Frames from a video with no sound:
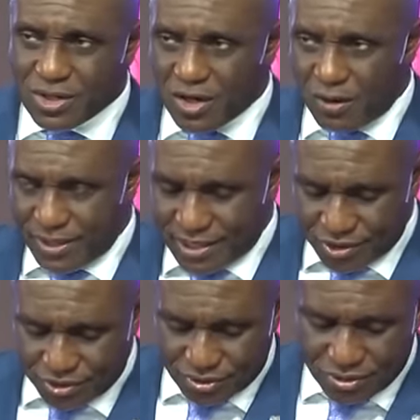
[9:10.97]

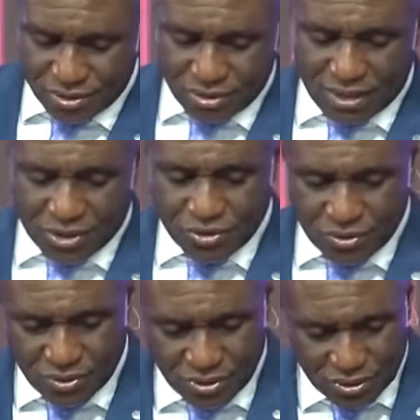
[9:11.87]
communication. Number
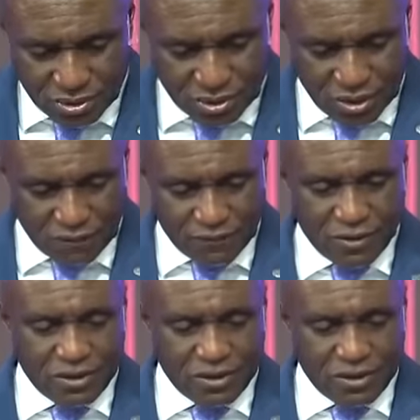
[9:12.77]
two, love.